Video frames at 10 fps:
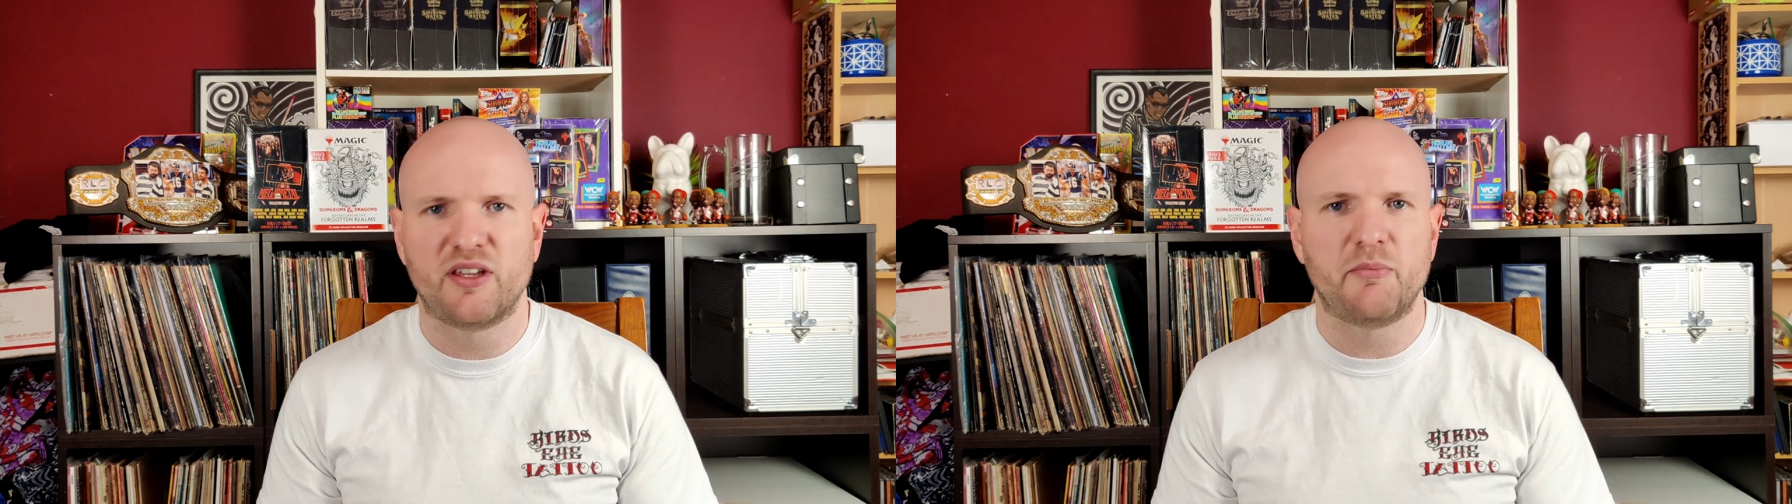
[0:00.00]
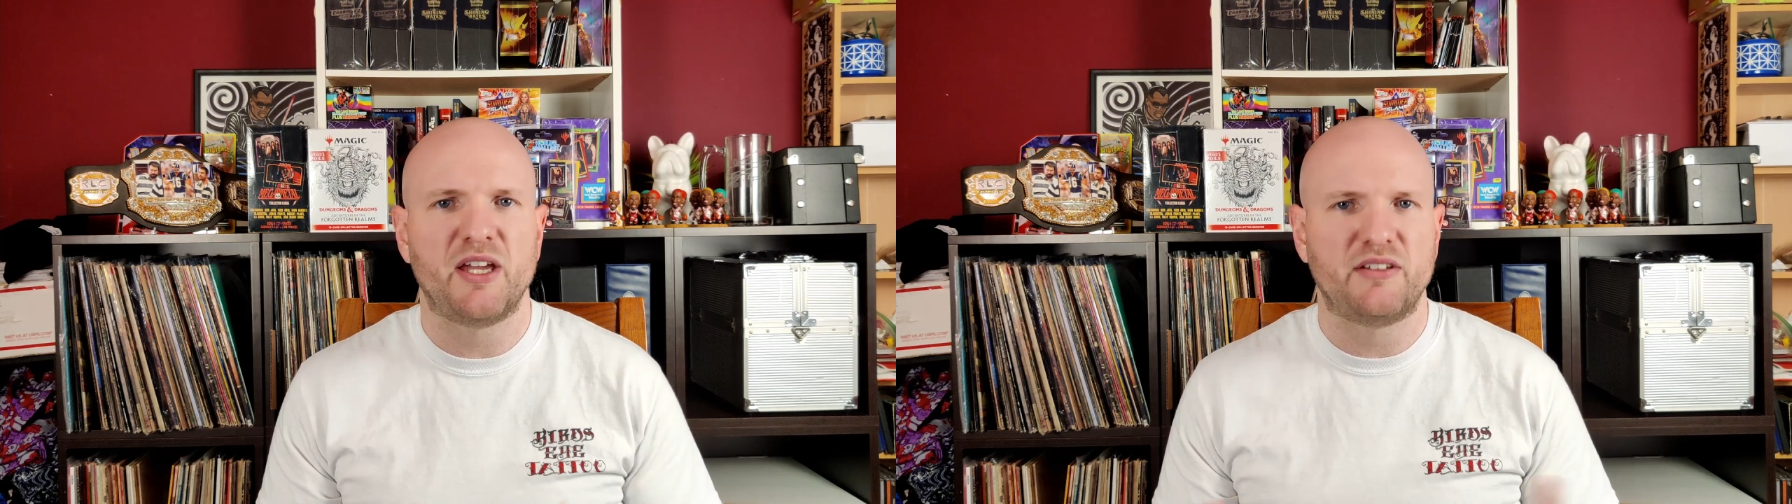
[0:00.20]

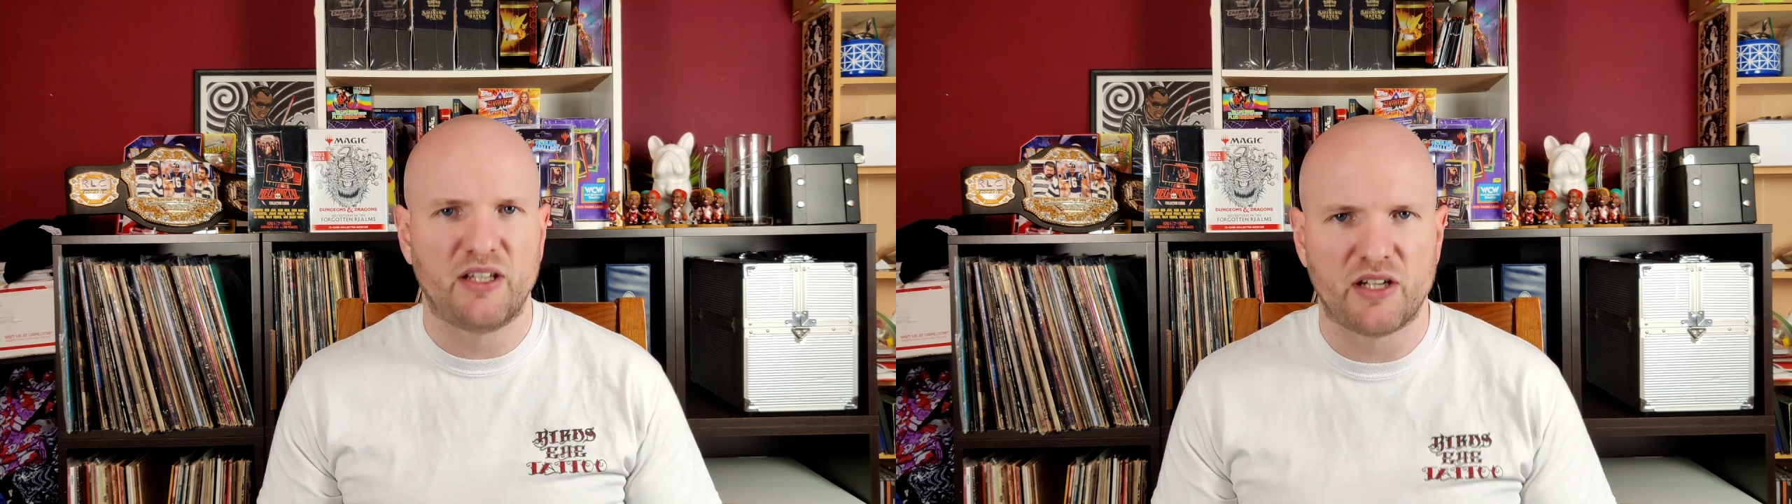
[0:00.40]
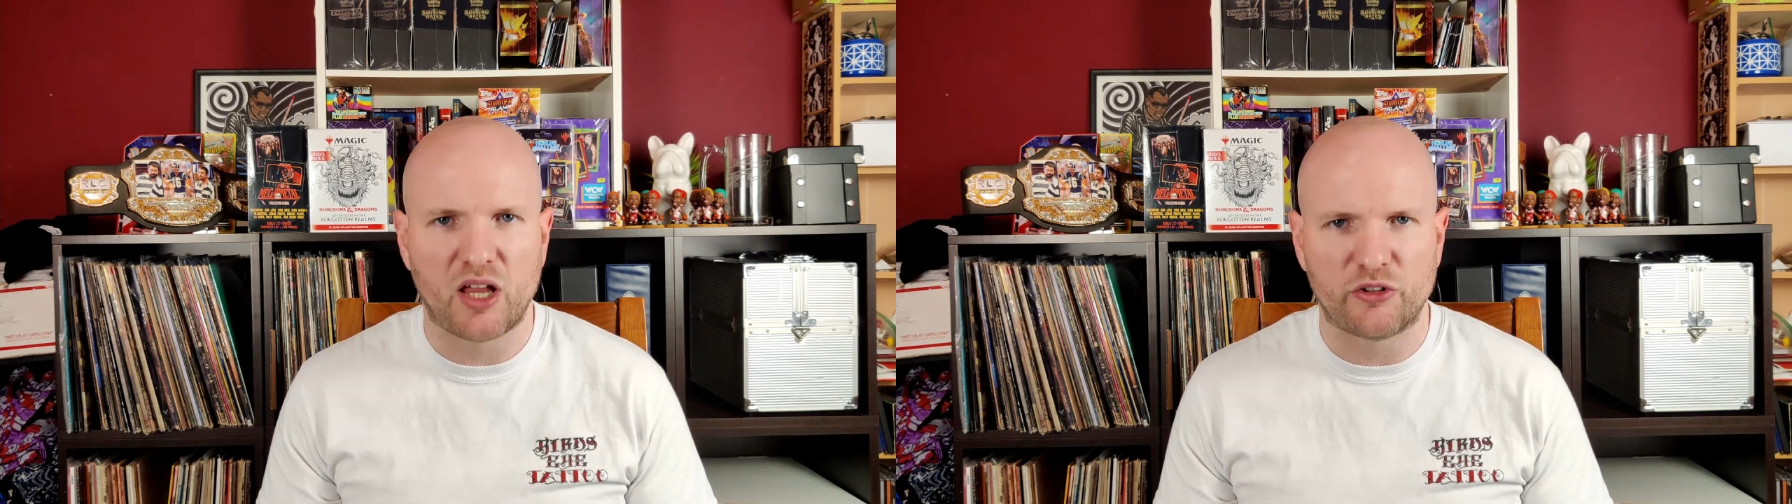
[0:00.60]
they made
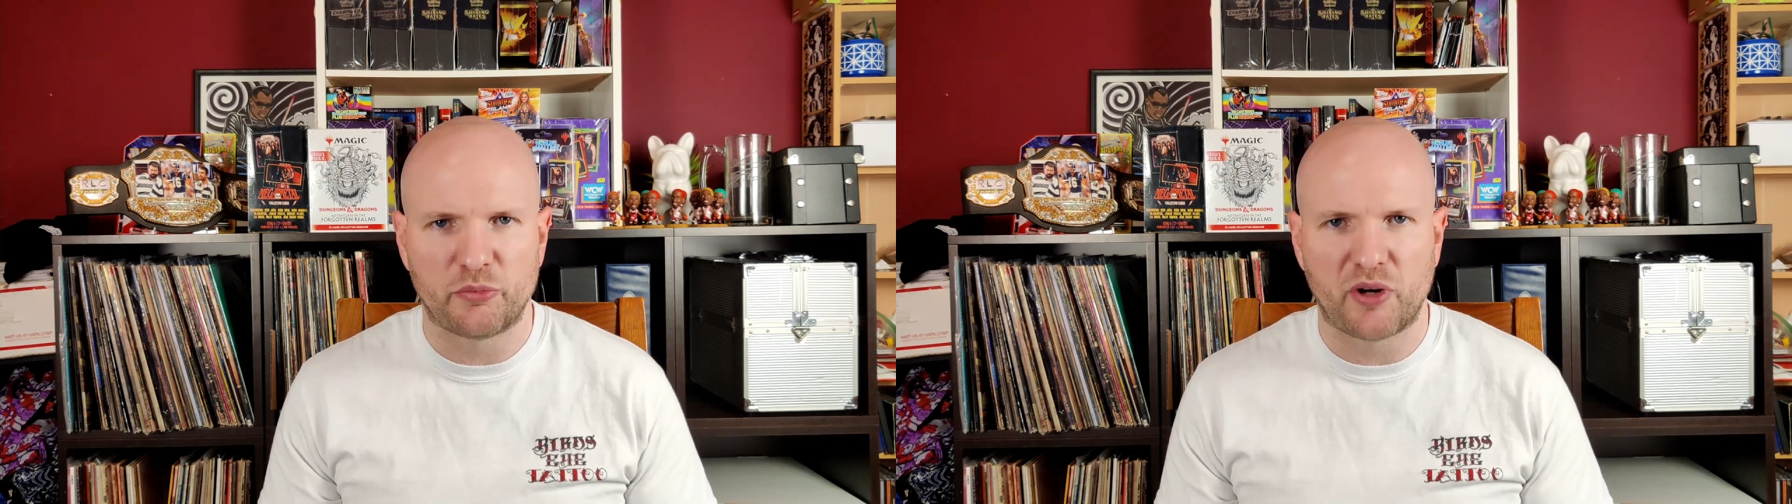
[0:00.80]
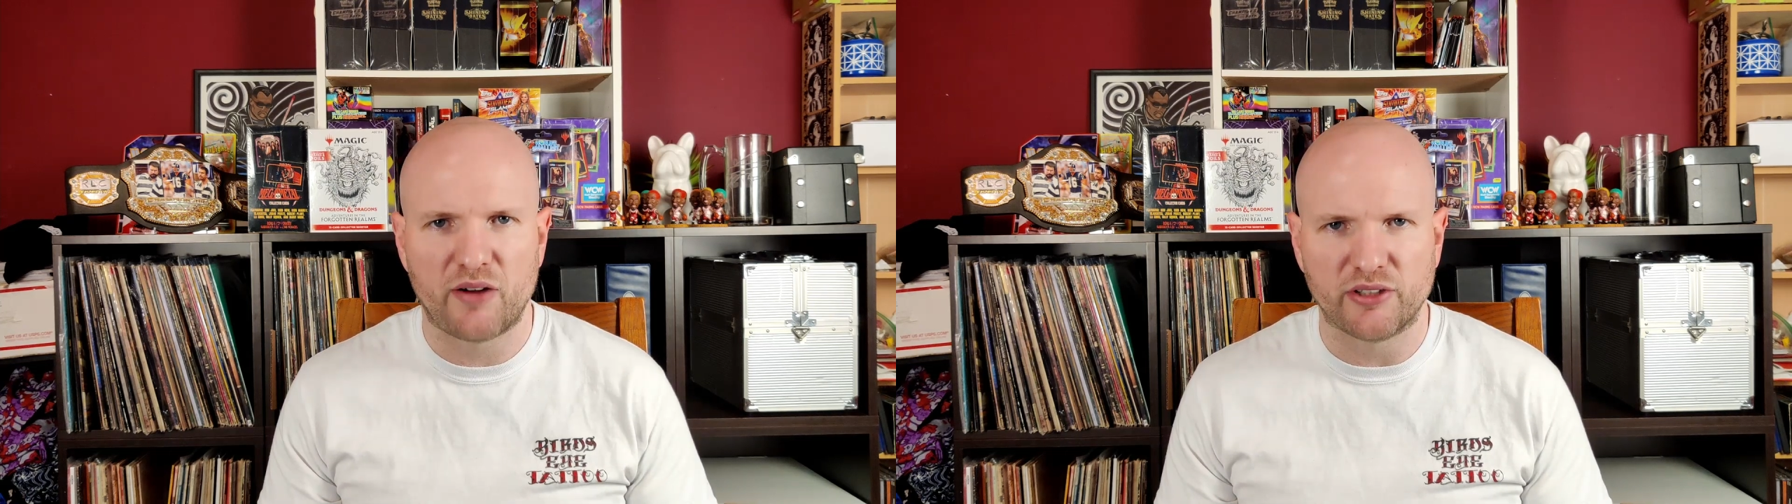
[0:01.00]

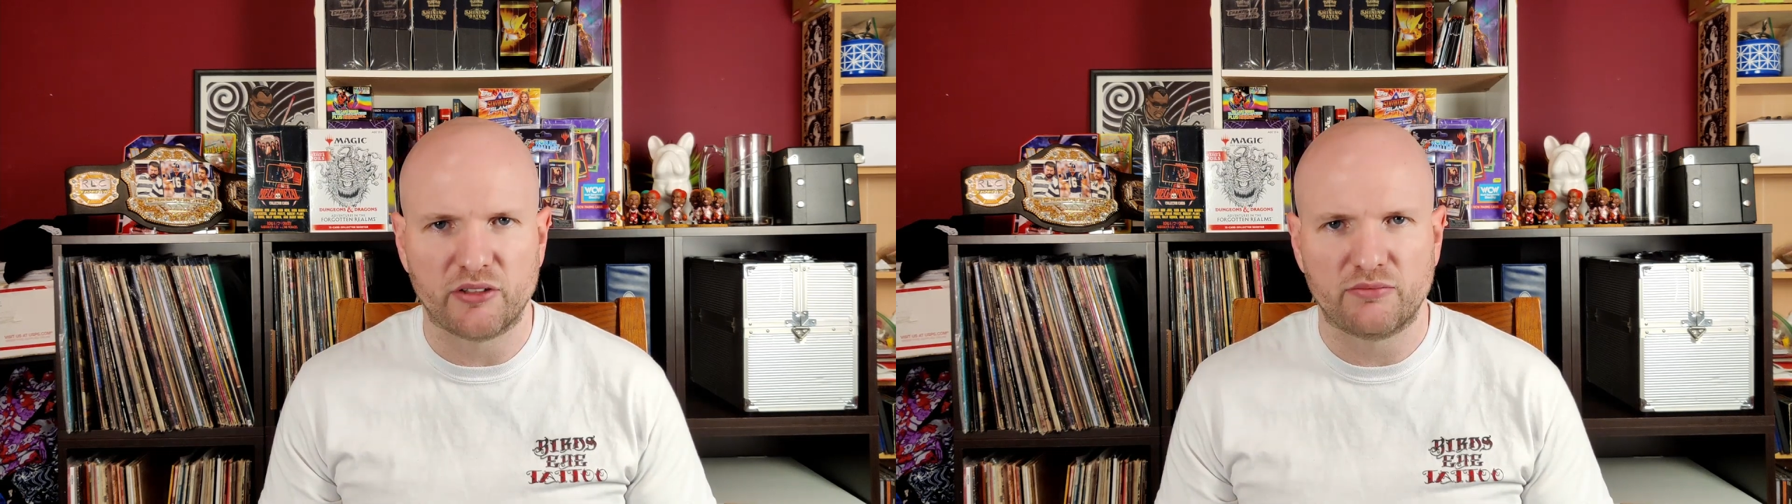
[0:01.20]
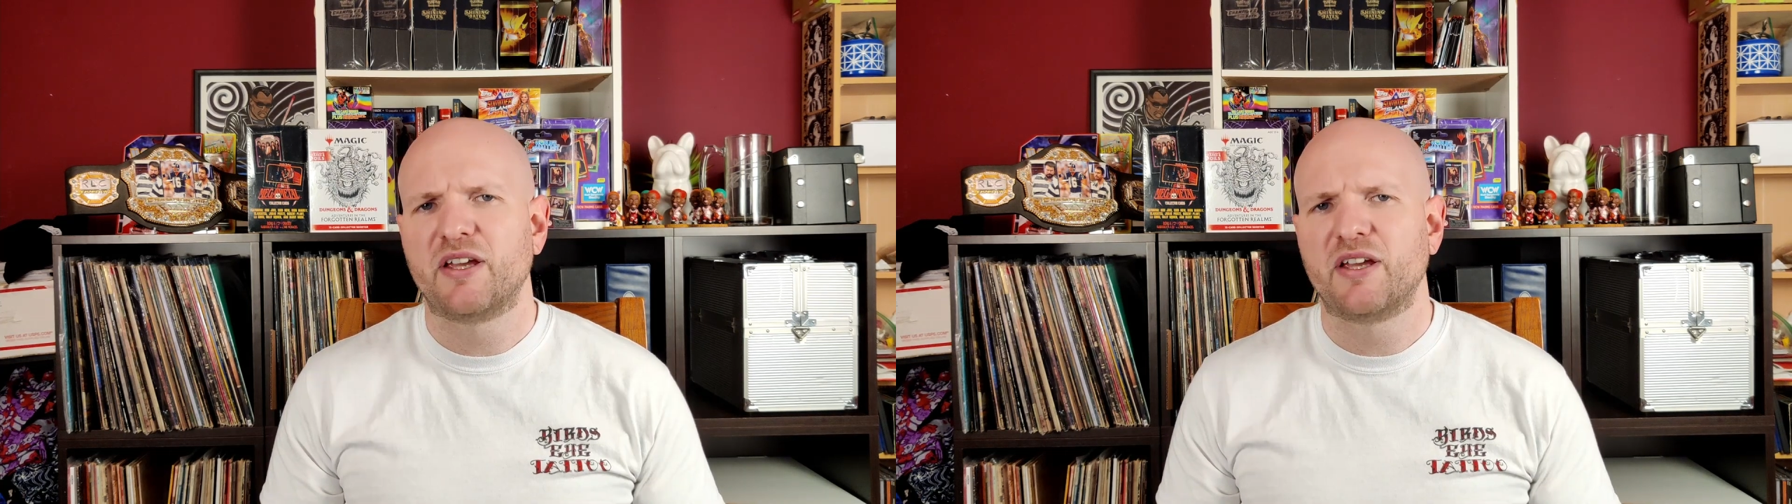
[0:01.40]
$10 profit.